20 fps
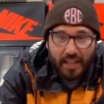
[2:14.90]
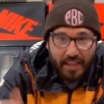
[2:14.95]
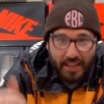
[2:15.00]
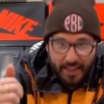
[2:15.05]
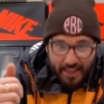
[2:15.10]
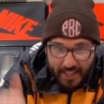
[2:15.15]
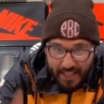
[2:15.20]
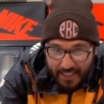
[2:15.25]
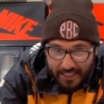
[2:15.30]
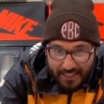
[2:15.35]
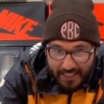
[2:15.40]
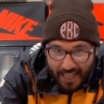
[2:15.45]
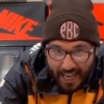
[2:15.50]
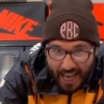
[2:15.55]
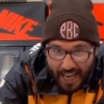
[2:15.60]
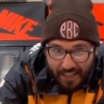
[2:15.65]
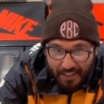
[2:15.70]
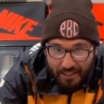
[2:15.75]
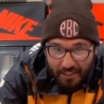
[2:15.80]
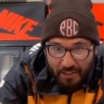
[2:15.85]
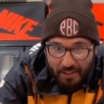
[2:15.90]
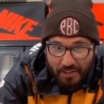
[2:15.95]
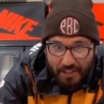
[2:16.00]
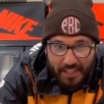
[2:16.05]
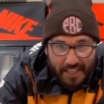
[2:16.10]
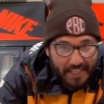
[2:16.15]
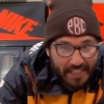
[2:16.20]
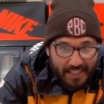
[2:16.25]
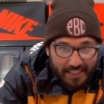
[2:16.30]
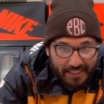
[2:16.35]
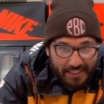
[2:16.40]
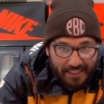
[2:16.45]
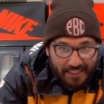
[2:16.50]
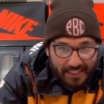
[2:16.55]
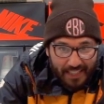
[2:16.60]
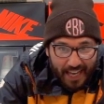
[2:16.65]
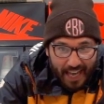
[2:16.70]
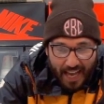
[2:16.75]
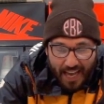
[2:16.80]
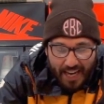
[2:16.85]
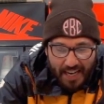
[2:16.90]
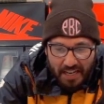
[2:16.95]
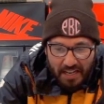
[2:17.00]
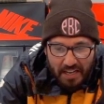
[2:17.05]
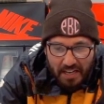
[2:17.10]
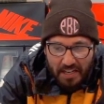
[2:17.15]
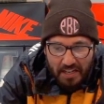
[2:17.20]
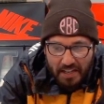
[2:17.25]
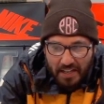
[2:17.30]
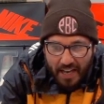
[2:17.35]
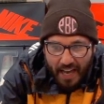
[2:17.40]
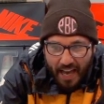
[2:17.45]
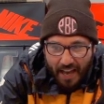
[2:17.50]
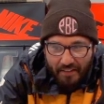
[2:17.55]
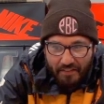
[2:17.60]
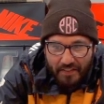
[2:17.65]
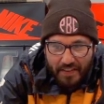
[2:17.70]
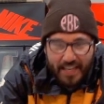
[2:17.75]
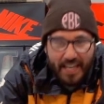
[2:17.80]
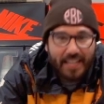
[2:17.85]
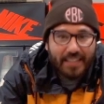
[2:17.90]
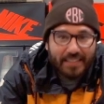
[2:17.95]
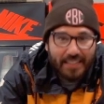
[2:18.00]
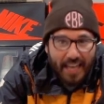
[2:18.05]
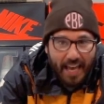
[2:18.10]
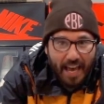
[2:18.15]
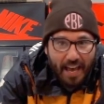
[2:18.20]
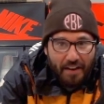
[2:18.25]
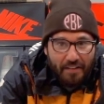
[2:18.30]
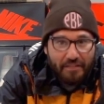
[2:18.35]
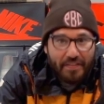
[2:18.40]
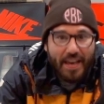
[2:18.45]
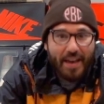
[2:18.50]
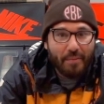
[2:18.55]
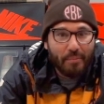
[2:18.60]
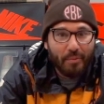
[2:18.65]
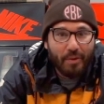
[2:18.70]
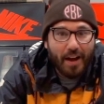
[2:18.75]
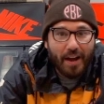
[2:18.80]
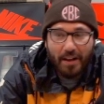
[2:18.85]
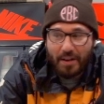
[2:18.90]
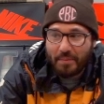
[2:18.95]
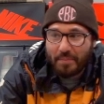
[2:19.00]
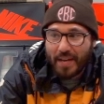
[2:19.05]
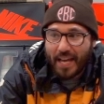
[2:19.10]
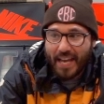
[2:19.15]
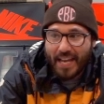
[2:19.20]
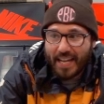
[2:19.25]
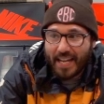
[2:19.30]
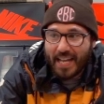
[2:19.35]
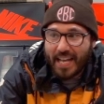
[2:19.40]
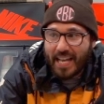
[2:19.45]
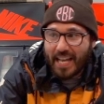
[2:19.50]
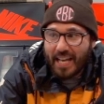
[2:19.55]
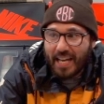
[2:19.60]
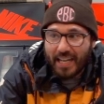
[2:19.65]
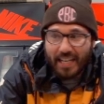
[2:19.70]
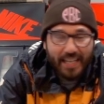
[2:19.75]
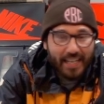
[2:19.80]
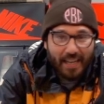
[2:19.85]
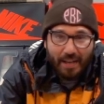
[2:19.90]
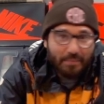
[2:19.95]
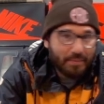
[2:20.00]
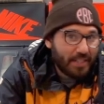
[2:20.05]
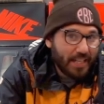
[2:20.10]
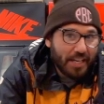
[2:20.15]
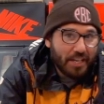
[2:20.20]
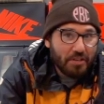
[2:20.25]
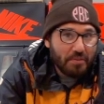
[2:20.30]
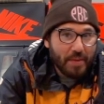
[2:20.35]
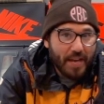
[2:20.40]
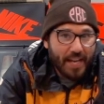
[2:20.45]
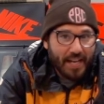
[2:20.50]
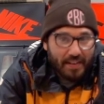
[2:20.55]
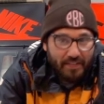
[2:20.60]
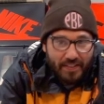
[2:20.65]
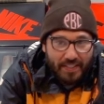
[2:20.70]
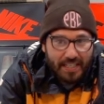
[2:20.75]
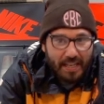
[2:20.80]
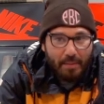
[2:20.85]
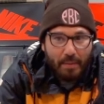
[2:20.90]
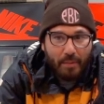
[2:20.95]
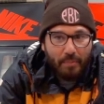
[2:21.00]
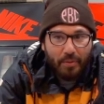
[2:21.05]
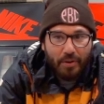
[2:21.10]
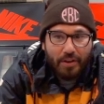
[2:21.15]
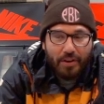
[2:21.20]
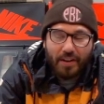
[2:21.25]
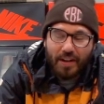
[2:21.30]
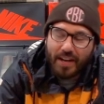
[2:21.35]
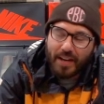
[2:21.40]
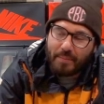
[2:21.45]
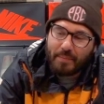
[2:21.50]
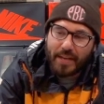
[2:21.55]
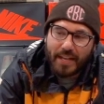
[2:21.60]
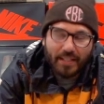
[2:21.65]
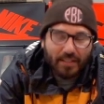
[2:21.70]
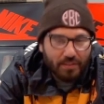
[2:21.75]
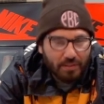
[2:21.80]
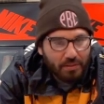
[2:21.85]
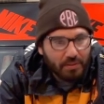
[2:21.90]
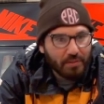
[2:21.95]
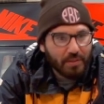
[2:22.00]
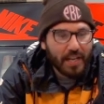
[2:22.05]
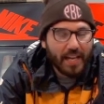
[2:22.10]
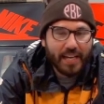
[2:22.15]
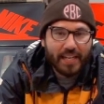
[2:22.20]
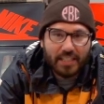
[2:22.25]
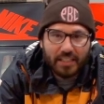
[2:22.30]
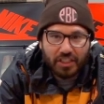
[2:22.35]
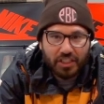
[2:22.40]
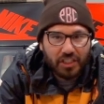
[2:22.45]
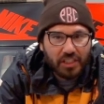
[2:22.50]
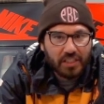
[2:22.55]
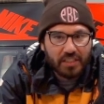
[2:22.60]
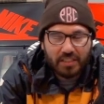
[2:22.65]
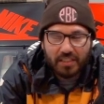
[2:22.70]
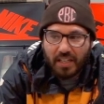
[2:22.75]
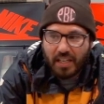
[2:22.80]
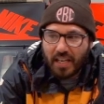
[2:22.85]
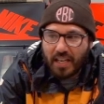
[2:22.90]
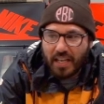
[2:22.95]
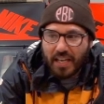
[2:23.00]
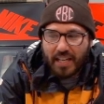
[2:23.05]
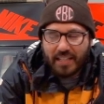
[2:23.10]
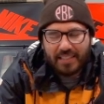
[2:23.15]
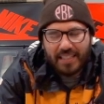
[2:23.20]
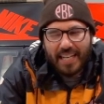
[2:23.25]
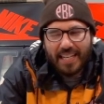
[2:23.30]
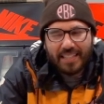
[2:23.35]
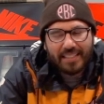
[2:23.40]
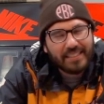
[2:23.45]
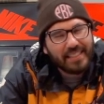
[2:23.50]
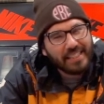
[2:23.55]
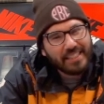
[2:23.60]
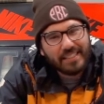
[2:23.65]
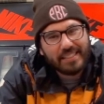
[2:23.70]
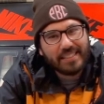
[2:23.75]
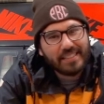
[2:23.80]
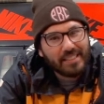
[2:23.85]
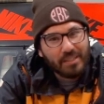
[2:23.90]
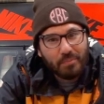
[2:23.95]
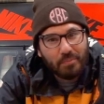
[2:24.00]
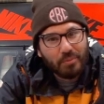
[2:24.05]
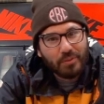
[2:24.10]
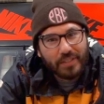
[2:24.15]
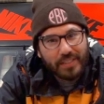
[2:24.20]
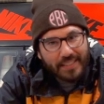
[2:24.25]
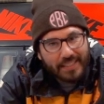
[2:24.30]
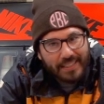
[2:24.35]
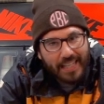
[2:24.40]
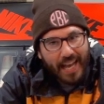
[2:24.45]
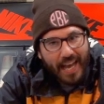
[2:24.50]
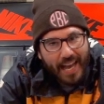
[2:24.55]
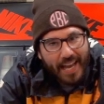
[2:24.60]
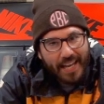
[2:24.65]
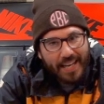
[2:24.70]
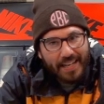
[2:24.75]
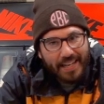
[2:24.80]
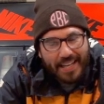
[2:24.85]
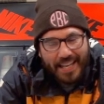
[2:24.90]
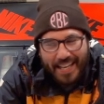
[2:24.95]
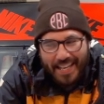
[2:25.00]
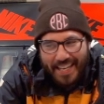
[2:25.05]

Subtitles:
The slide though, the Yeezy slide, have yet to have that problem. Like, I'm telling you, man, every time I put it on, I'm like, dude, like, it's like such a simple design,